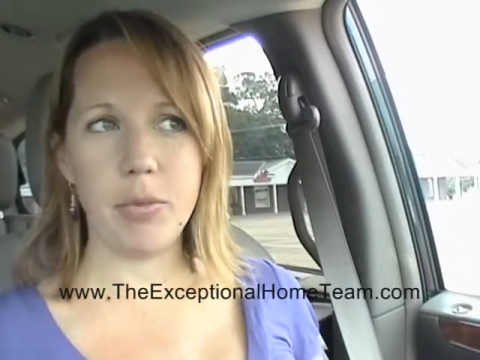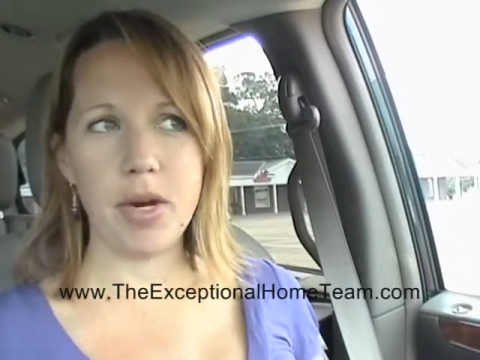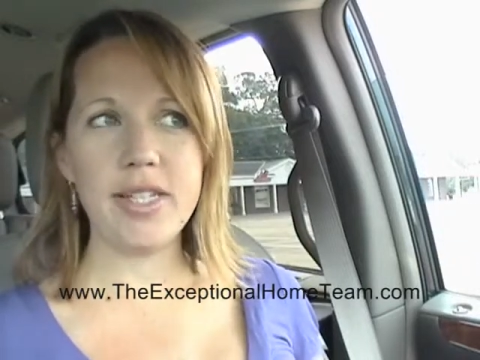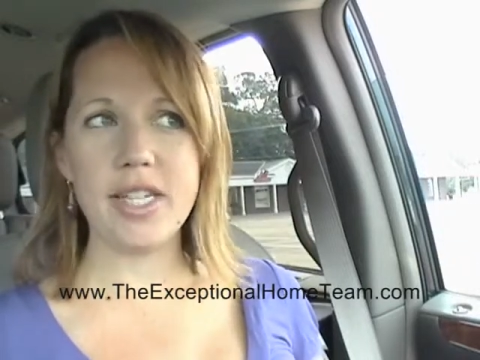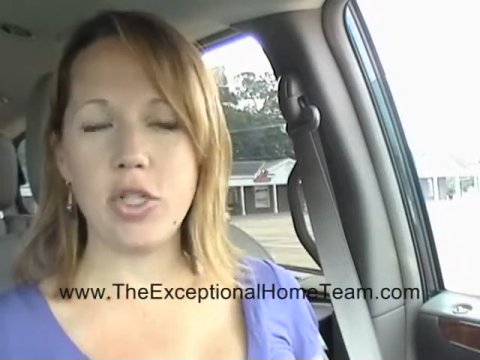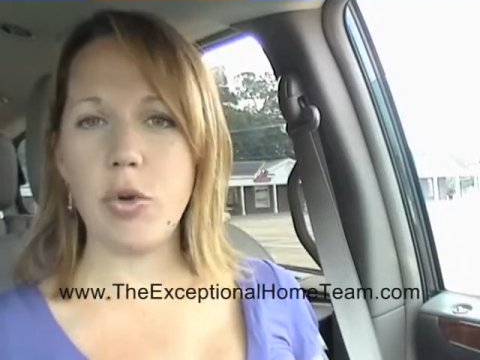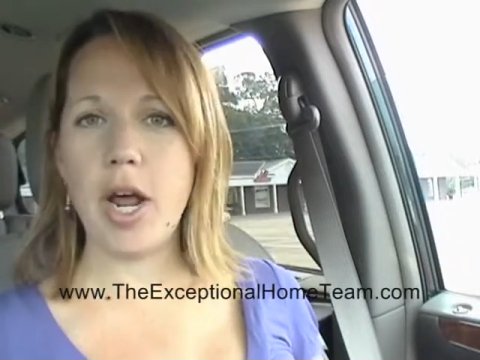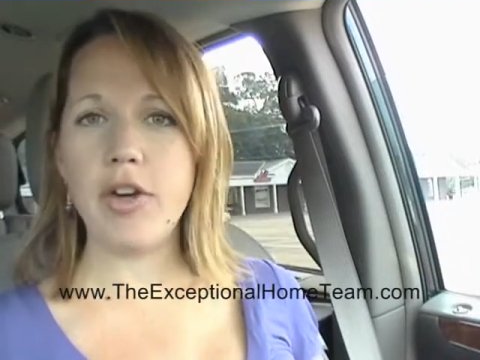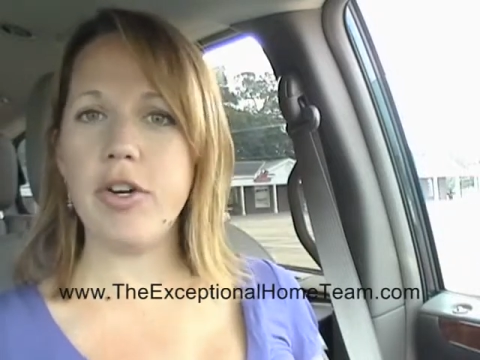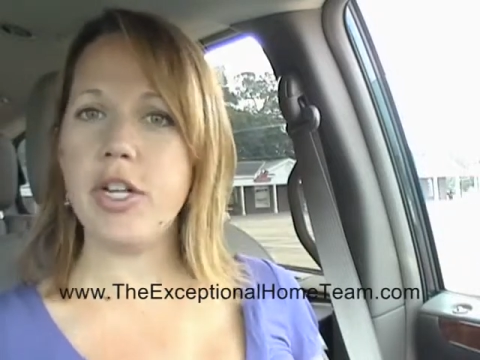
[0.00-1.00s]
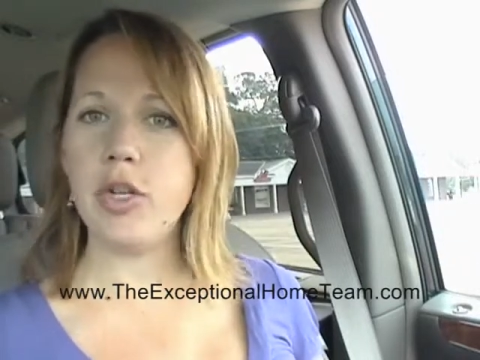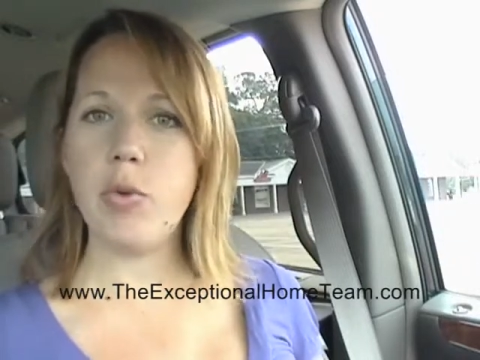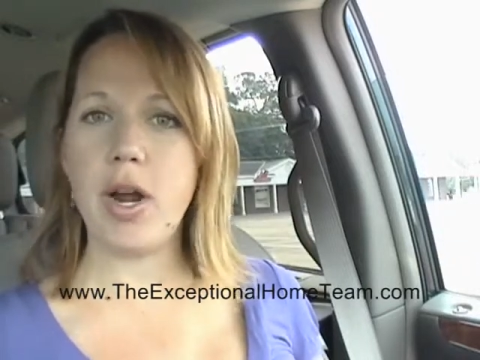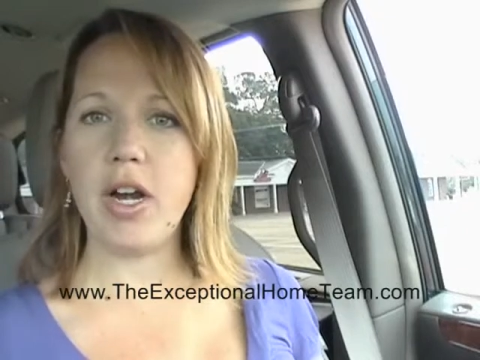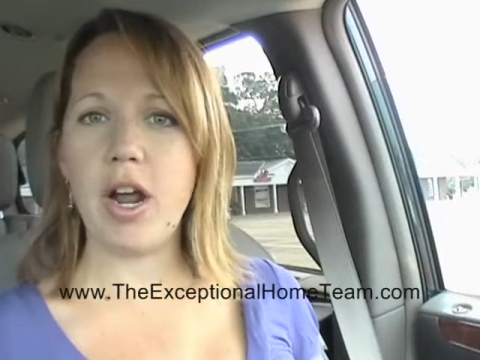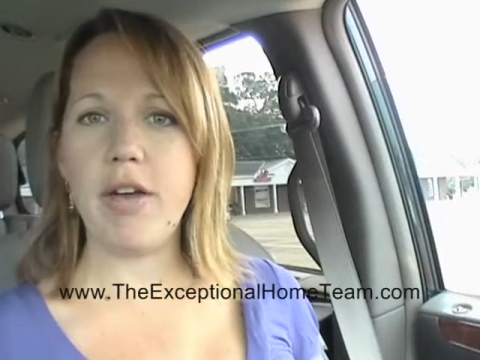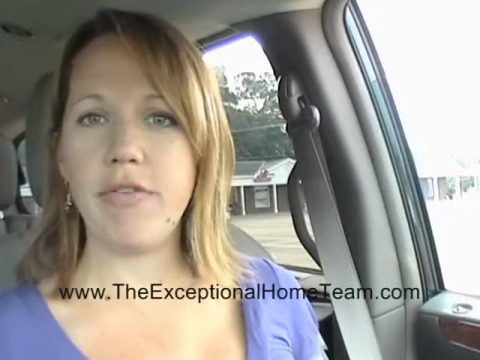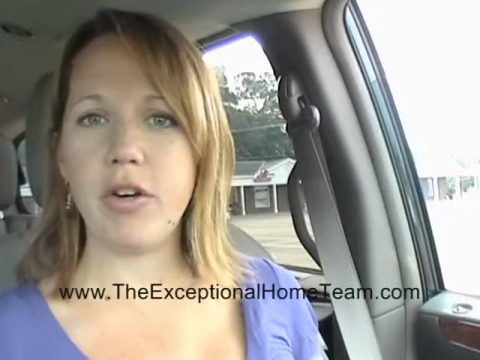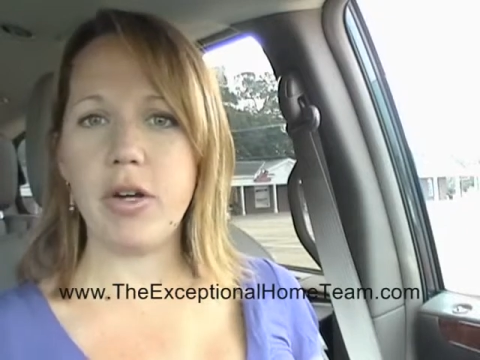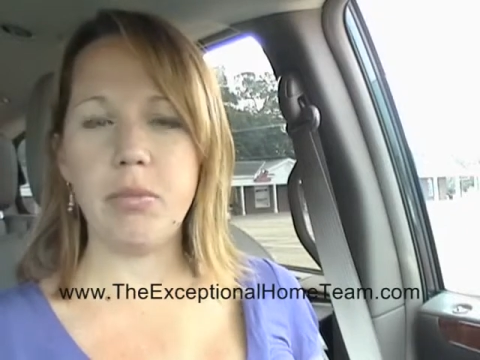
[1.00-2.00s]
they're priced at 200 and you want to
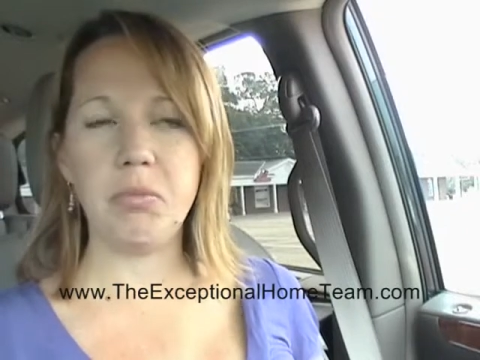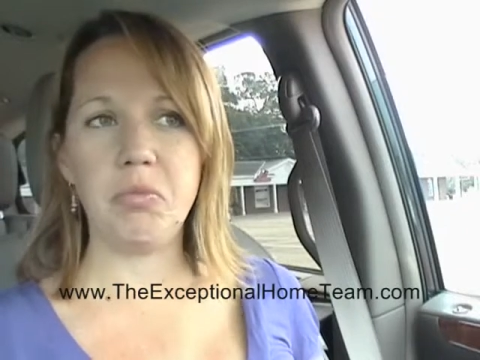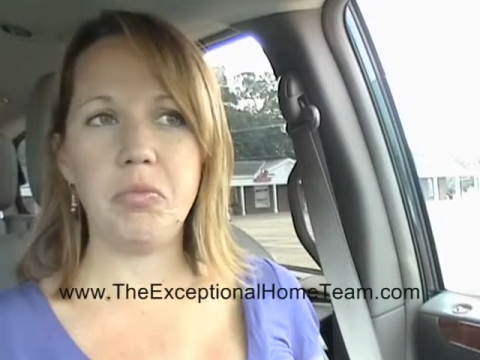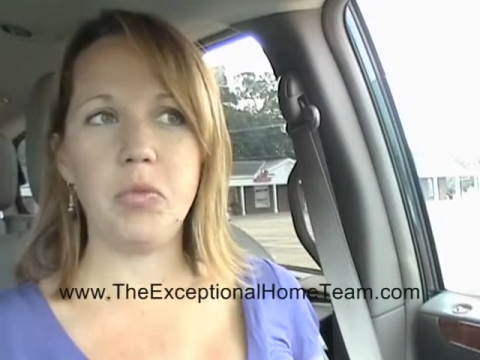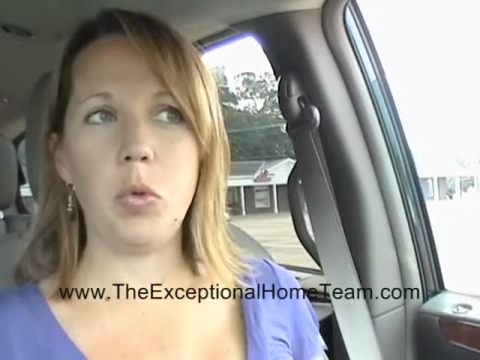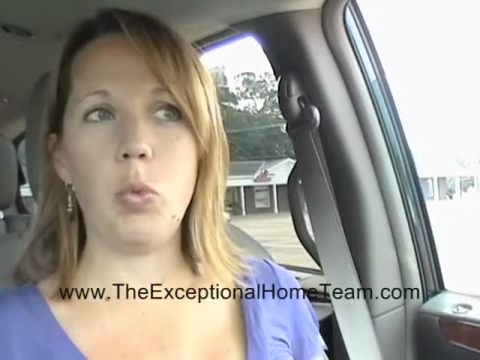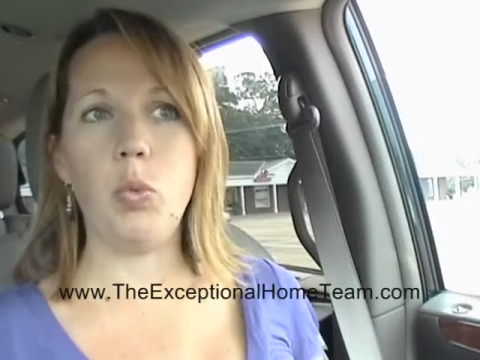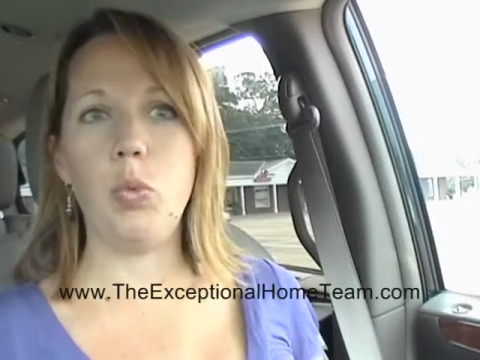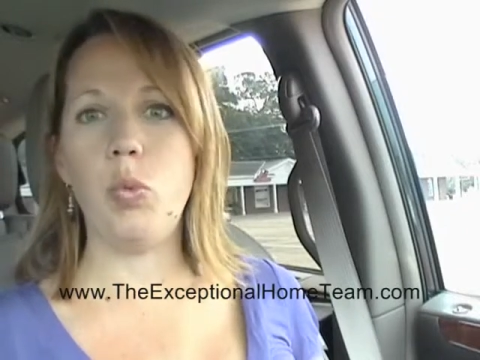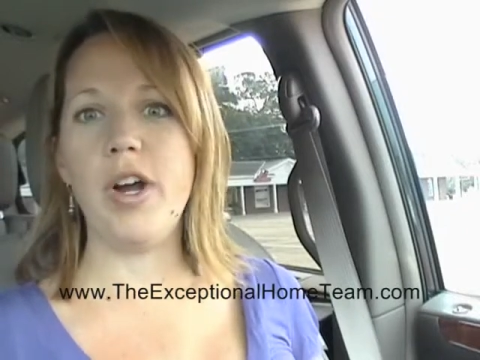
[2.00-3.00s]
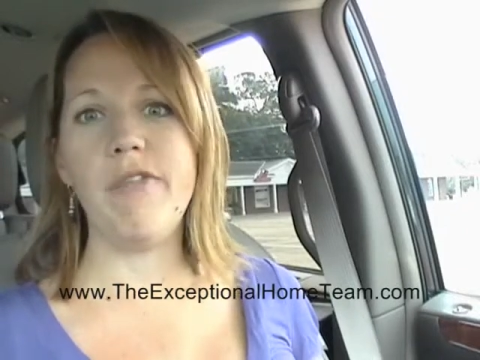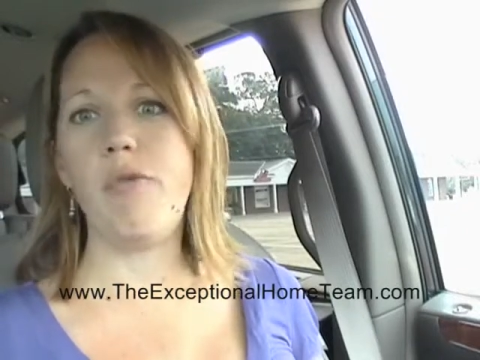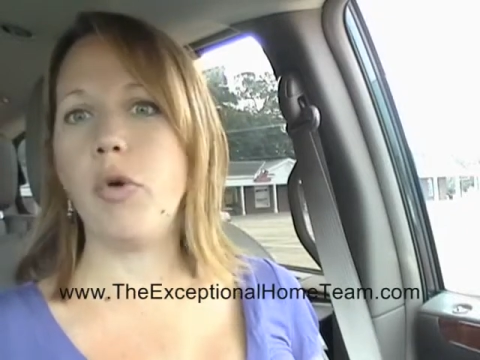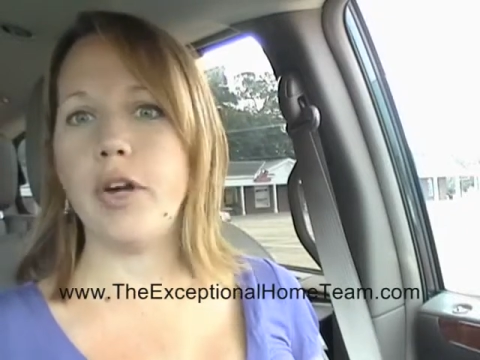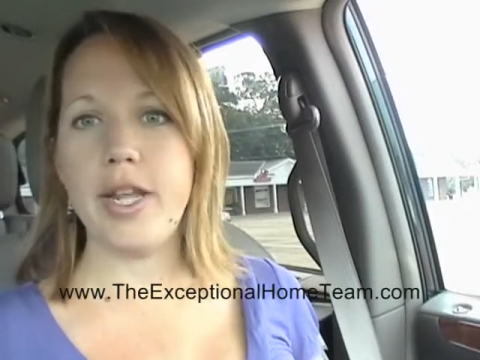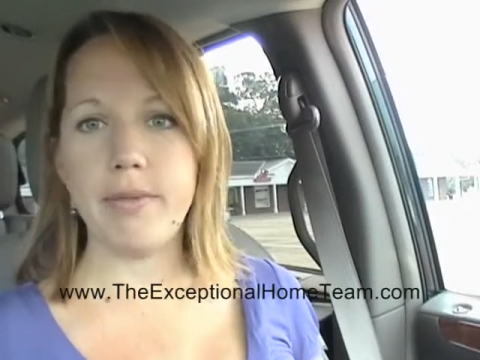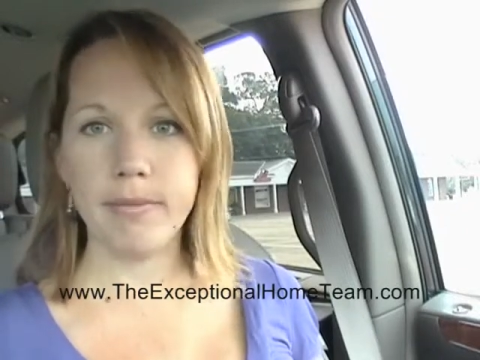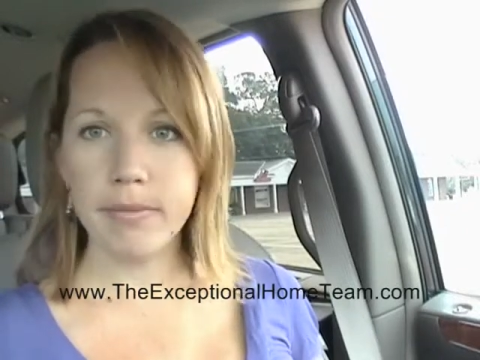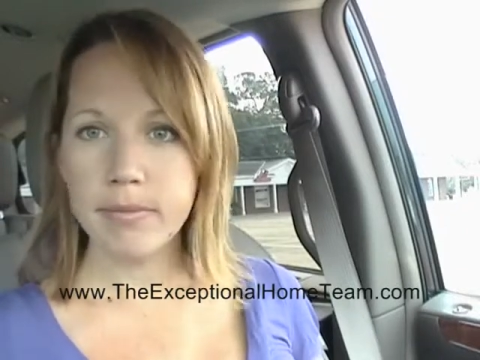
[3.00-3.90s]
offer them 140.